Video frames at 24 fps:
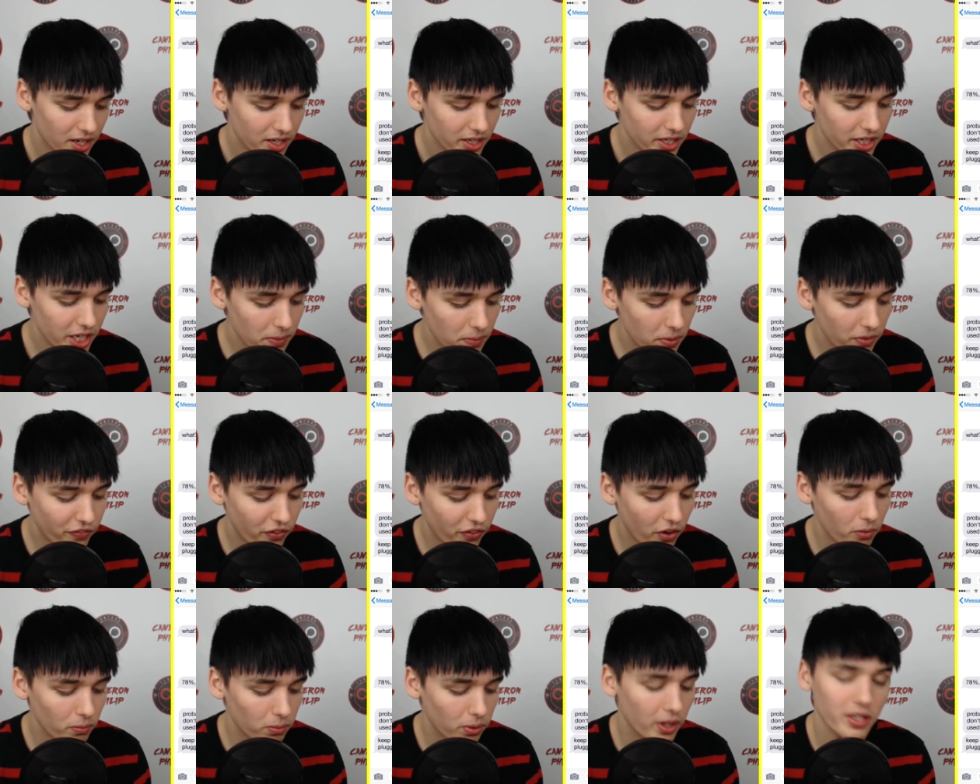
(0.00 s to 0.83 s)
Keep your
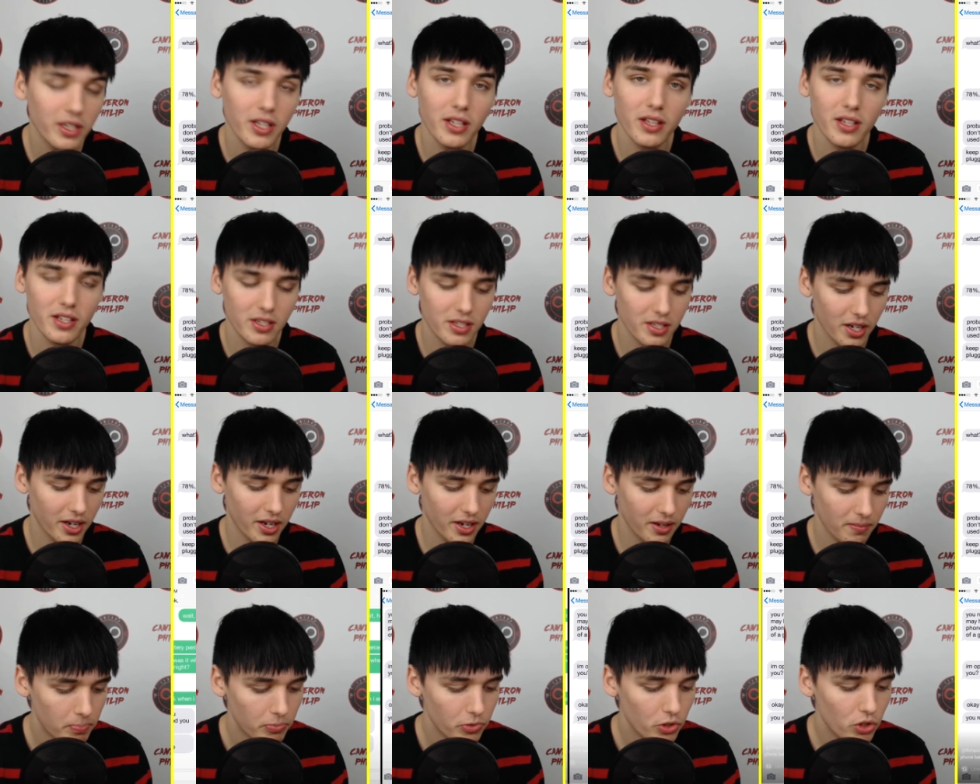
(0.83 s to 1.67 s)
phone plugged in this
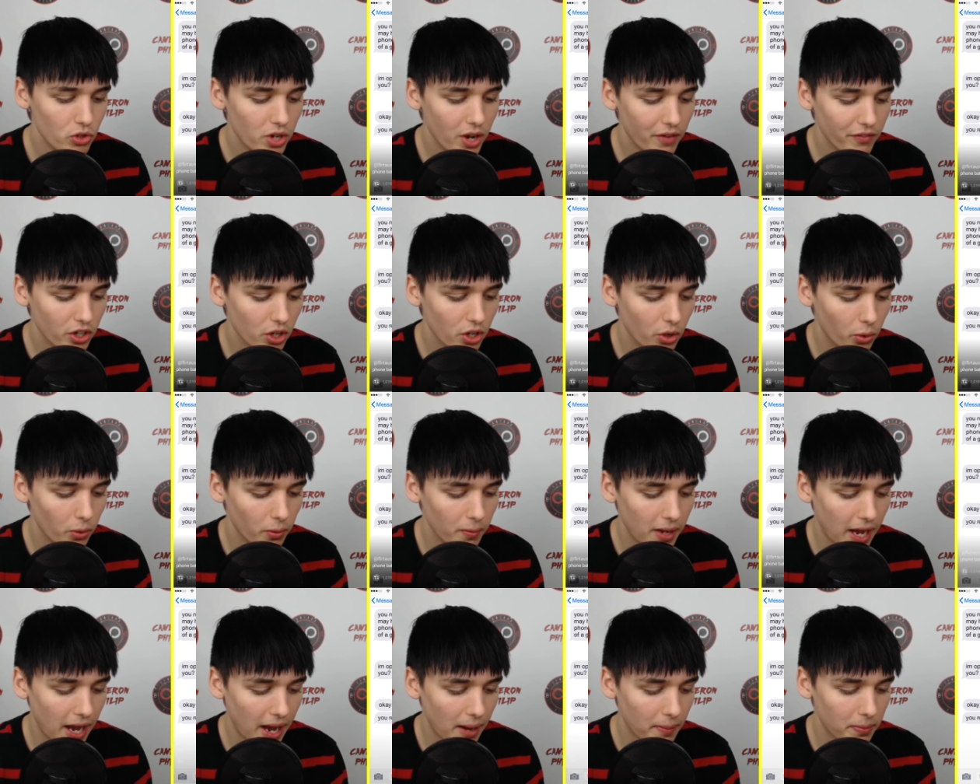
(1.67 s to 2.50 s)
time. You never know what
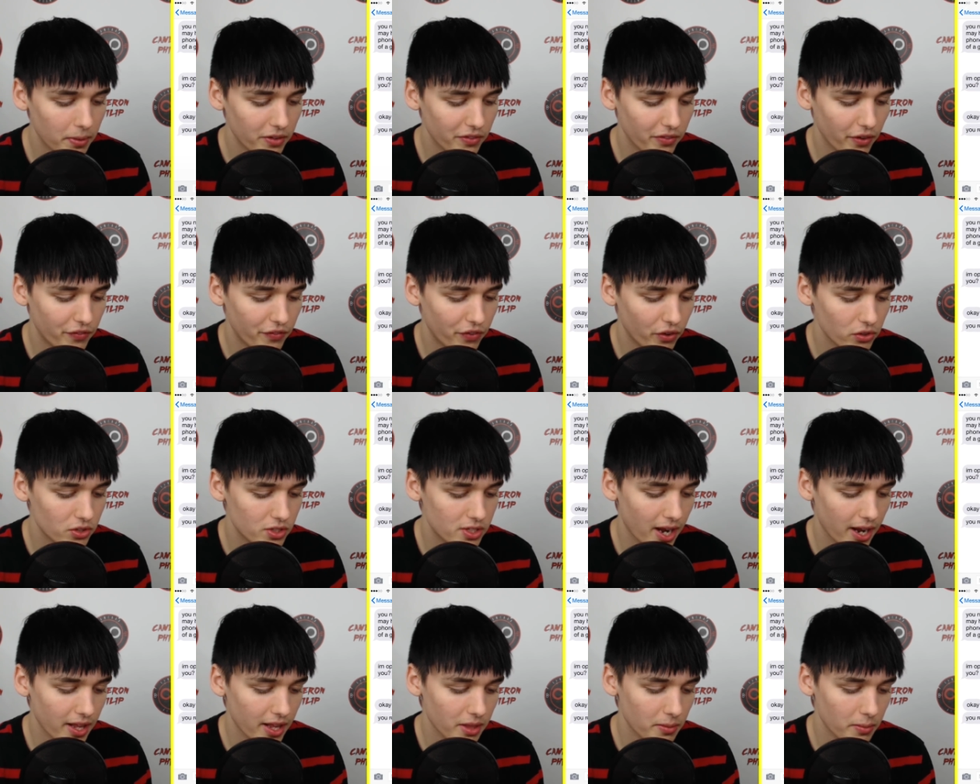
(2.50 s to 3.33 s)
may happen if our phones
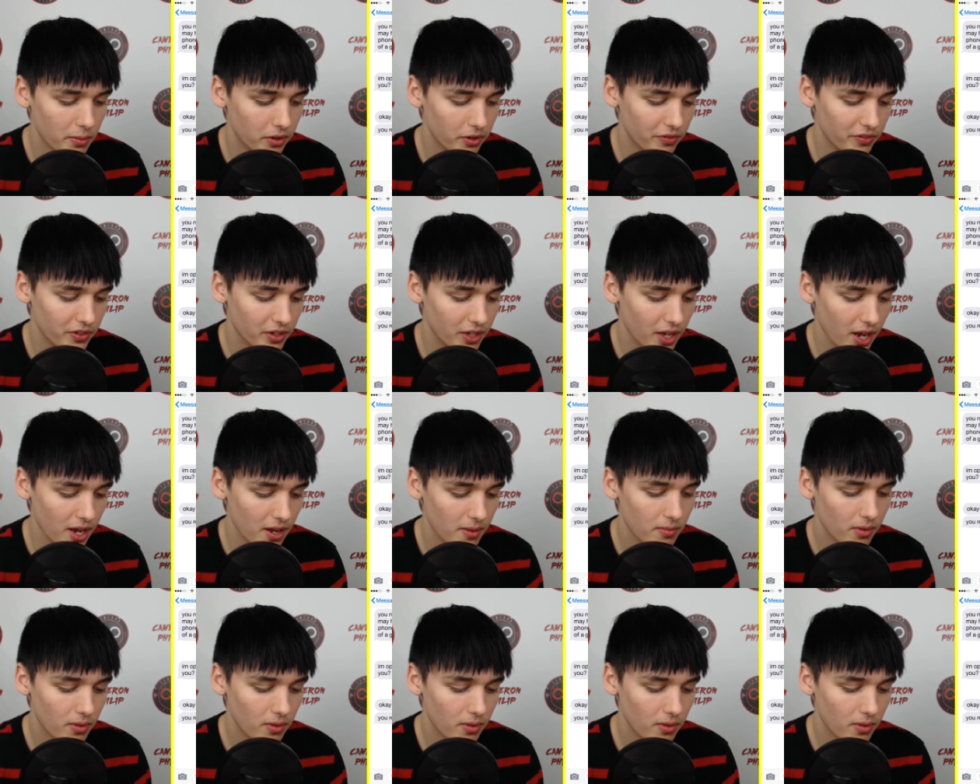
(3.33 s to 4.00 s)
die in the middle of the game.